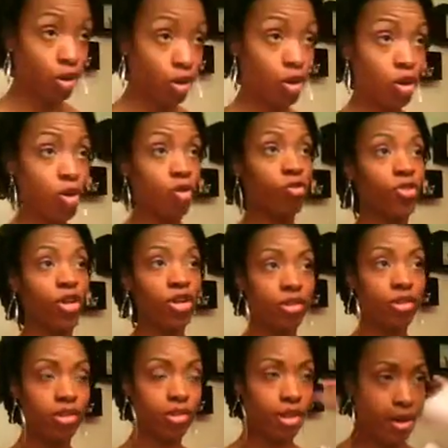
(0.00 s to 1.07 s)
So
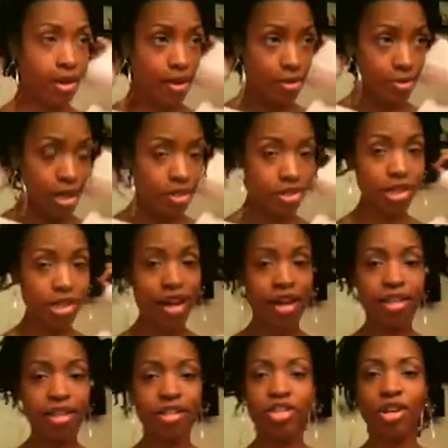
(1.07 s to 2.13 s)
first, I just
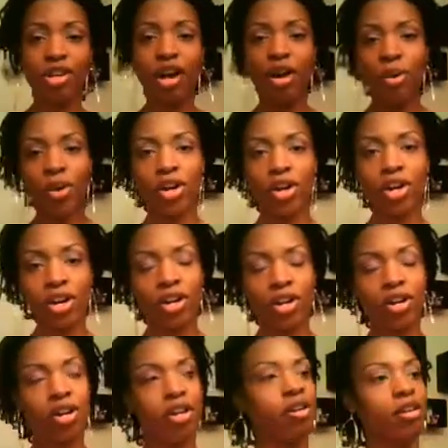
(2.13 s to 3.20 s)
got out of the
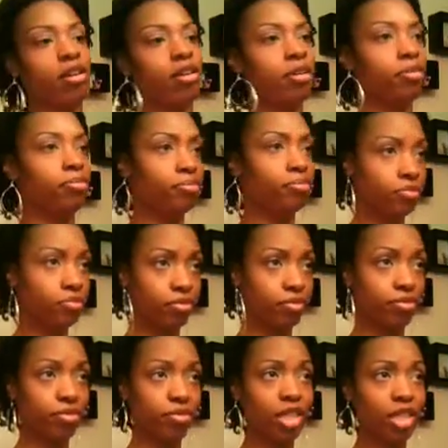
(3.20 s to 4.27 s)
shower and
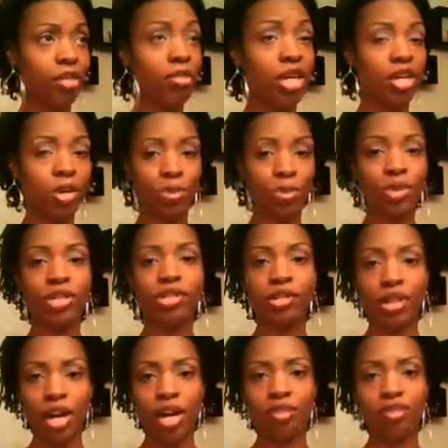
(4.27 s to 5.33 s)
my hair is pretty
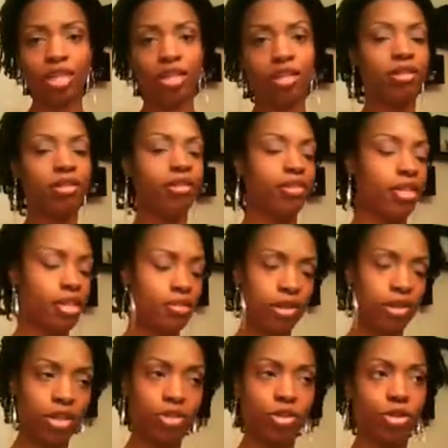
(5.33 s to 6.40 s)
soft. I let the
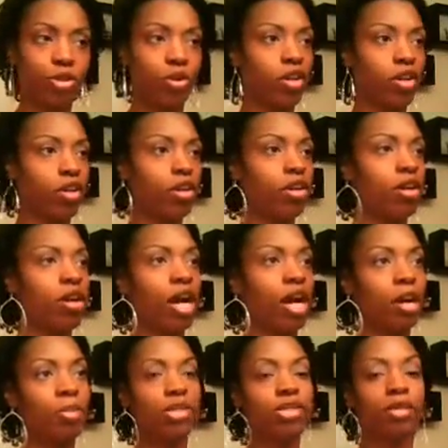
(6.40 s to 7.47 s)
steam get to it.
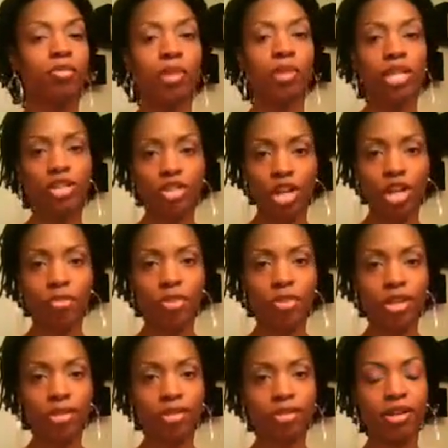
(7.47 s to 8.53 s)
Put some of my shea
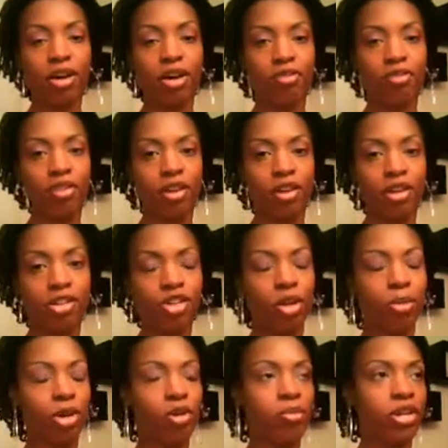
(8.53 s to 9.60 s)
mix on there,
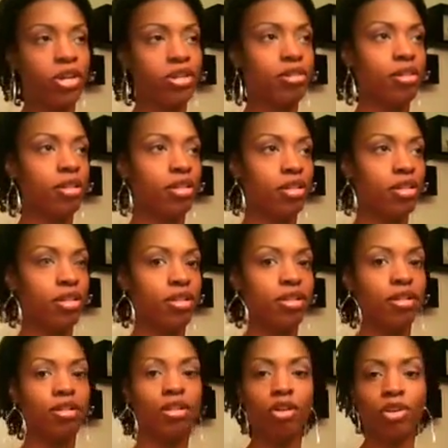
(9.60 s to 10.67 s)
shea butter mix,
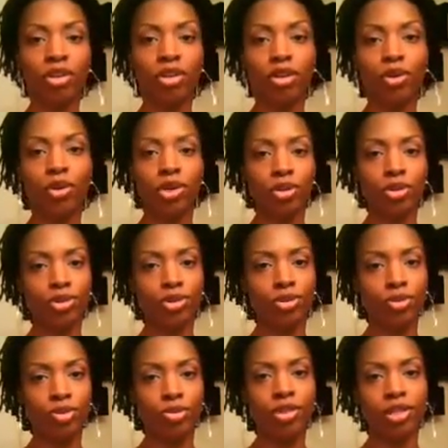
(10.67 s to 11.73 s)
and coconut oil
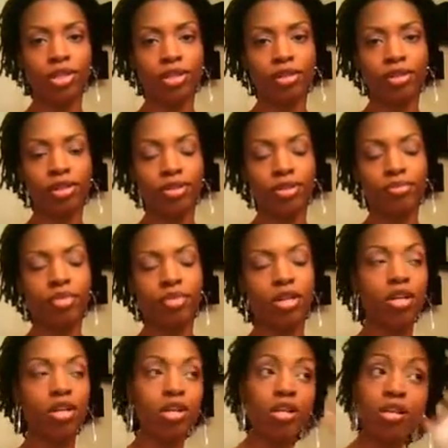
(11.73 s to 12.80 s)
to seal it in.
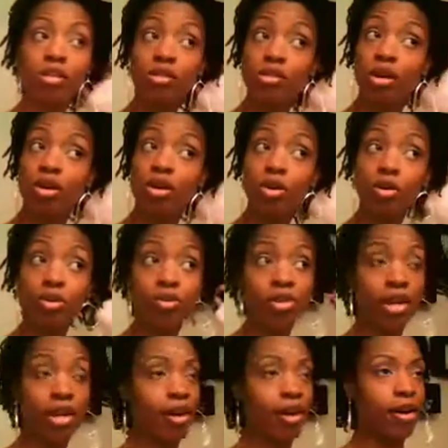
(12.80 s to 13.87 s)
So
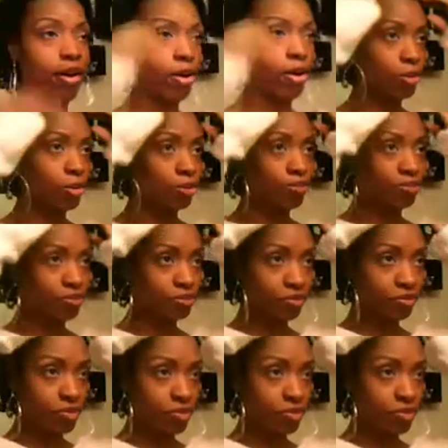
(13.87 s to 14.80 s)
now,